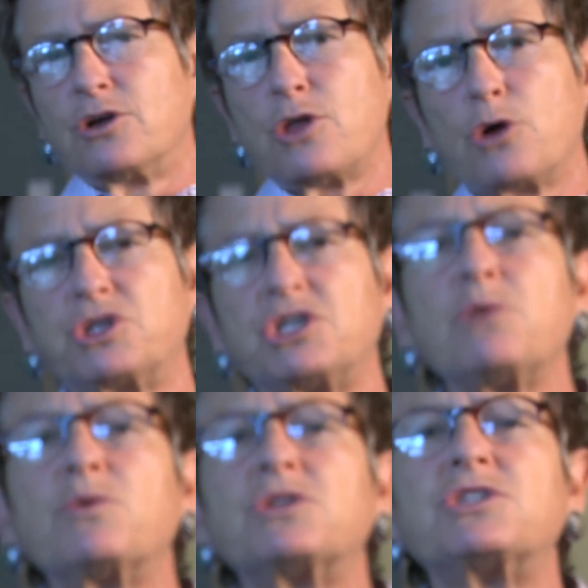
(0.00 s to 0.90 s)
though
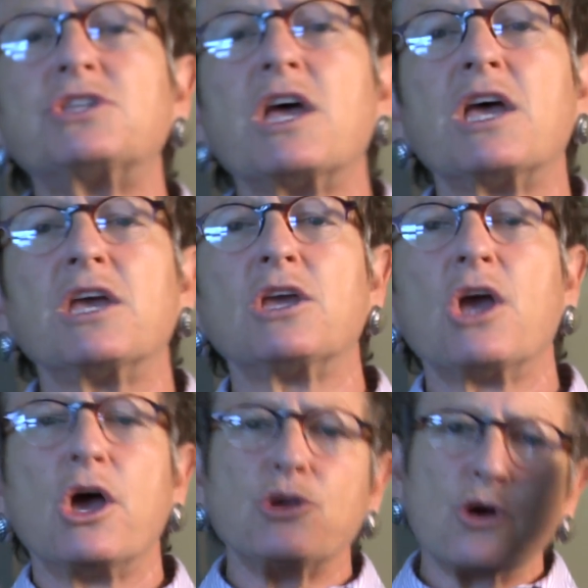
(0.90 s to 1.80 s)
she would say
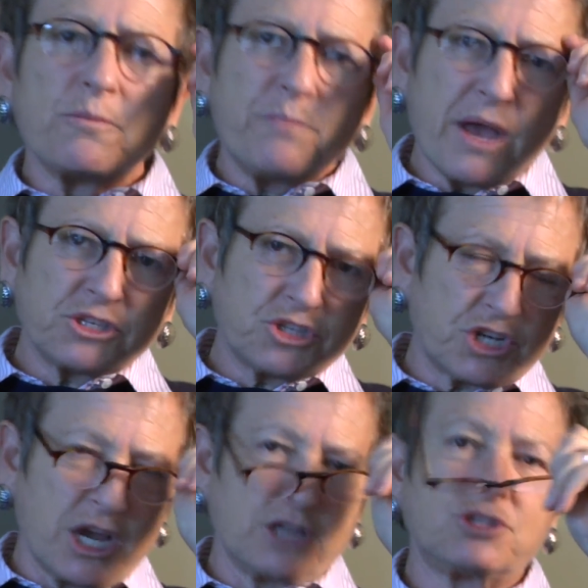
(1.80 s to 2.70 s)
your best
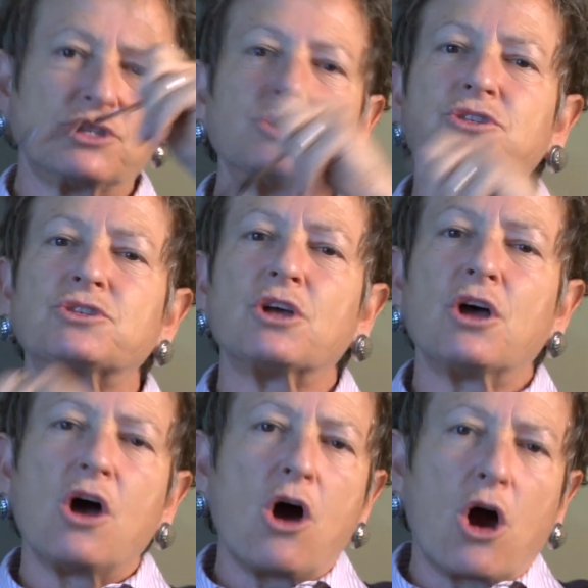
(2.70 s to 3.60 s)
chances
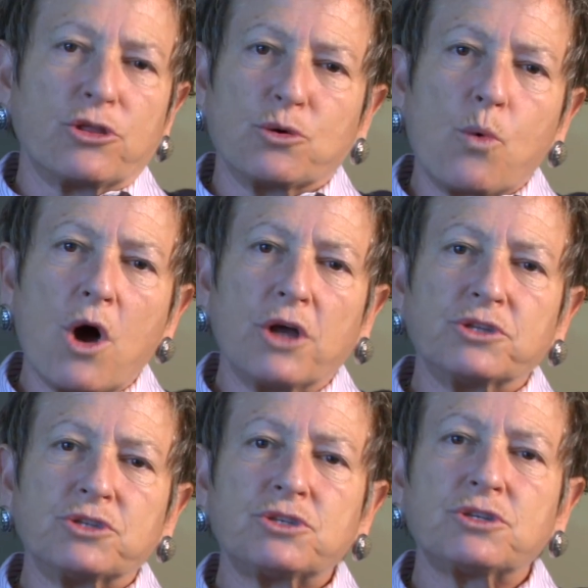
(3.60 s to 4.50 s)
are the
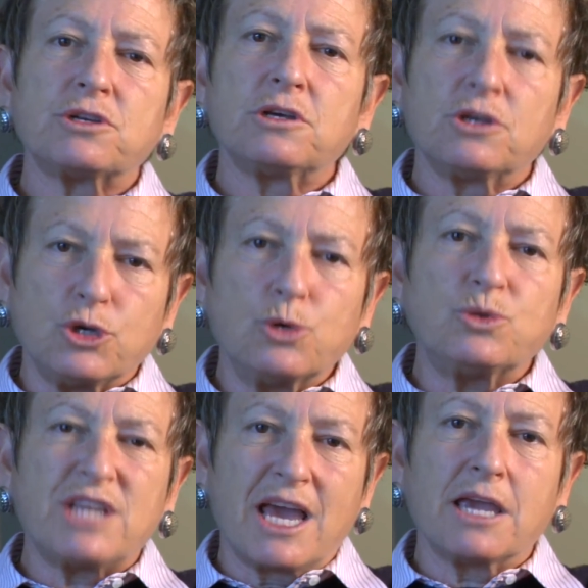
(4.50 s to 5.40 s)
ones you
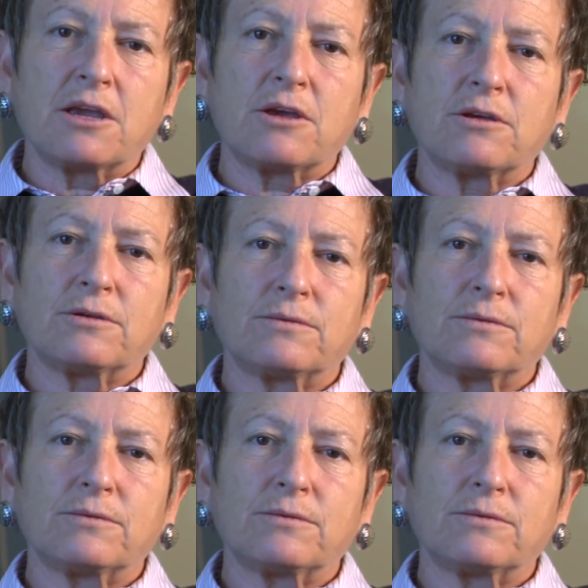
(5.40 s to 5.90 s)
take.